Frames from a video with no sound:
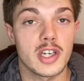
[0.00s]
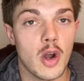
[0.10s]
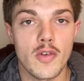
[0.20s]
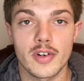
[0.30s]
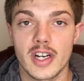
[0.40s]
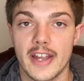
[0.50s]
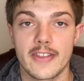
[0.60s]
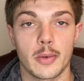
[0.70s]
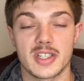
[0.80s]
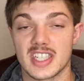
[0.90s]
it over and
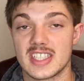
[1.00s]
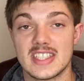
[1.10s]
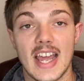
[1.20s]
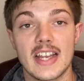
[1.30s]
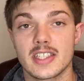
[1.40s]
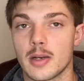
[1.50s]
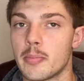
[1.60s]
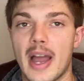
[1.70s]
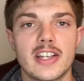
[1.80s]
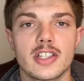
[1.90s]
there was a dent, a
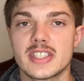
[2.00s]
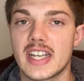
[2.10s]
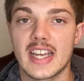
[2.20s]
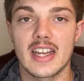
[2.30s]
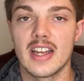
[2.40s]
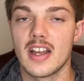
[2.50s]
binder ding,